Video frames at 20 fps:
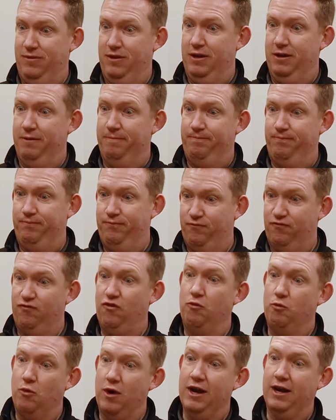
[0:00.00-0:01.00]
the
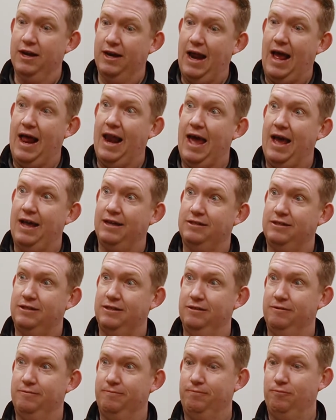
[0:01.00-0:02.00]
front-weighted
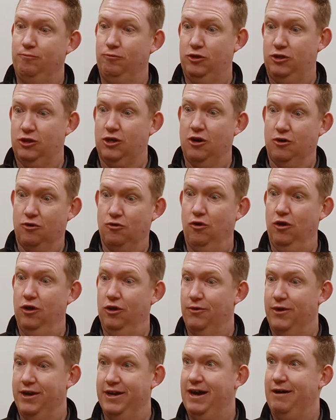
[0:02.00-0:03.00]
LS, which can go all
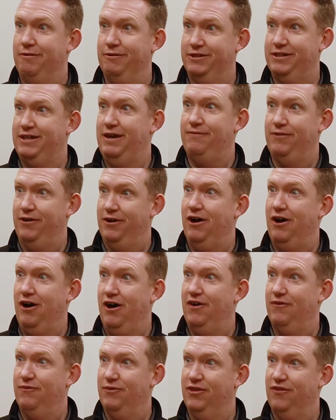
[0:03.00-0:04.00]
the way down to
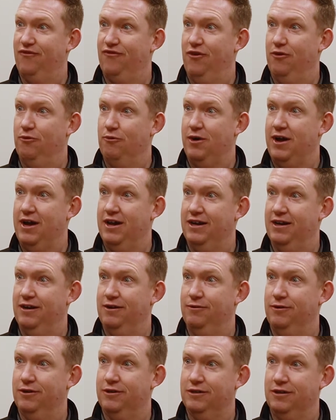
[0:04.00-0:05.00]
7.5 with a front weight
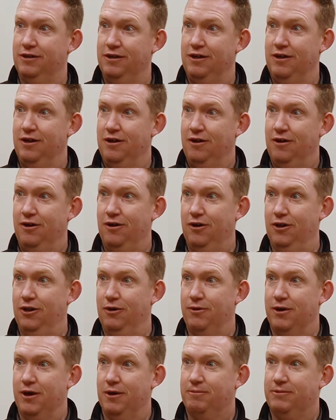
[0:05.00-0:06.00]
into it, all the
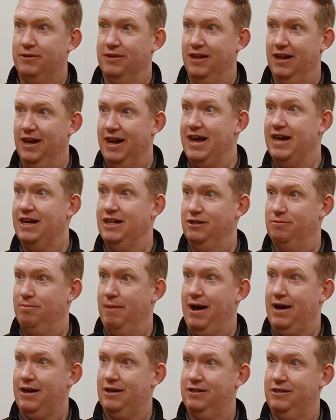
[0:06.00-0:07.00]
way up to the ladies
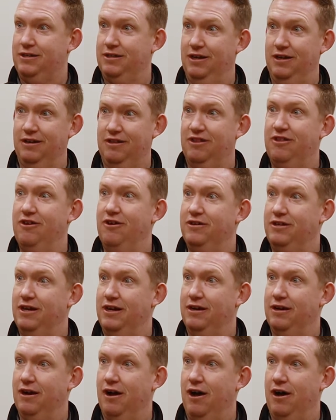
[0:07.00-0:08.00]
max at
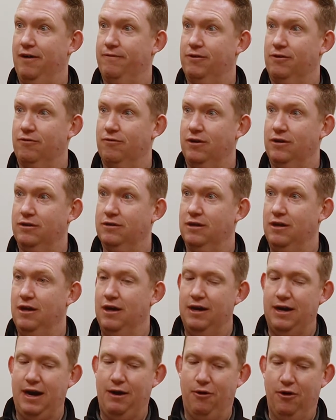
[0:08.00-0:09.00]
13.5 degrees.
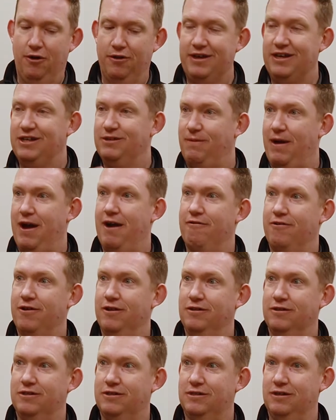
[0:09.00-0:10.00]
Now all these
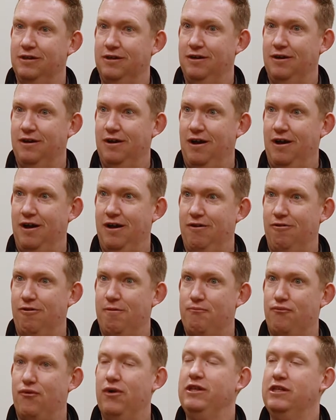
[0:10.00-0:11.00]
variants are
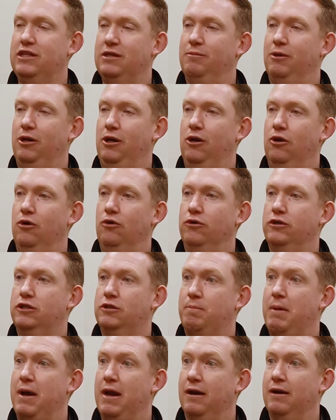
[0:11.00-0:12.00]
in principle low
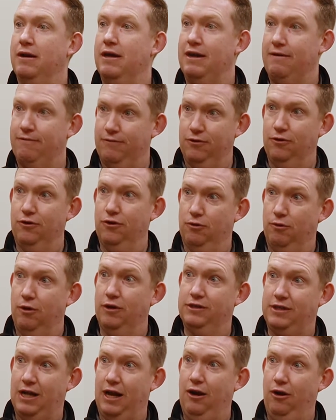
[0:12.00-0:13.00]
spin, even though the
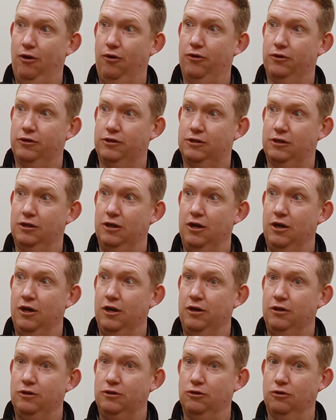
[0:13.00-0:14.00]
ones that launch.
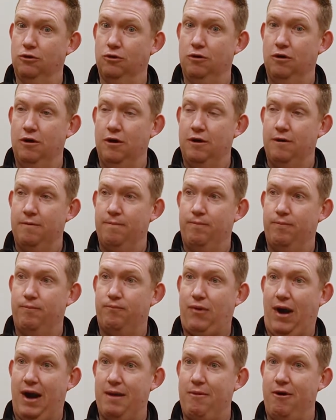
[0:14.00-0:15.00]
So
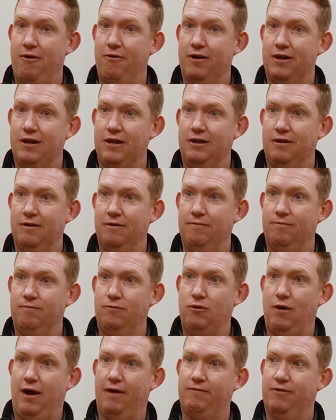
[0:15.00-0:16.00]
primarily
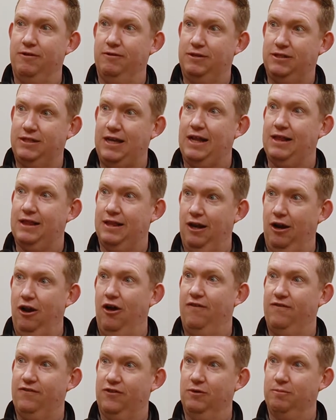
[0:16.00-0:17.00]
you have to set the
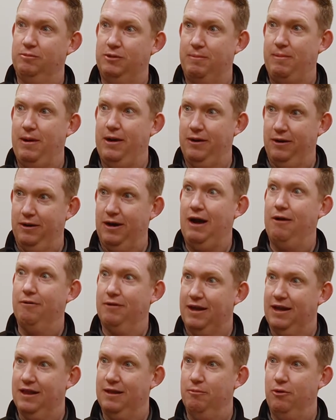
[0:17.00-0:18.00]
loft up depending on how
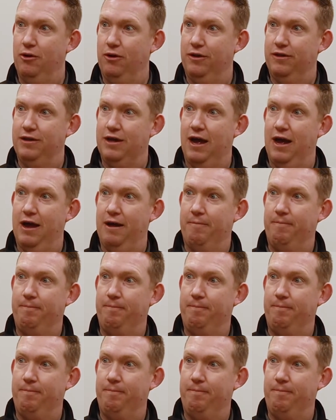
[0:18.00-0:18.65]
to get the ball in the air.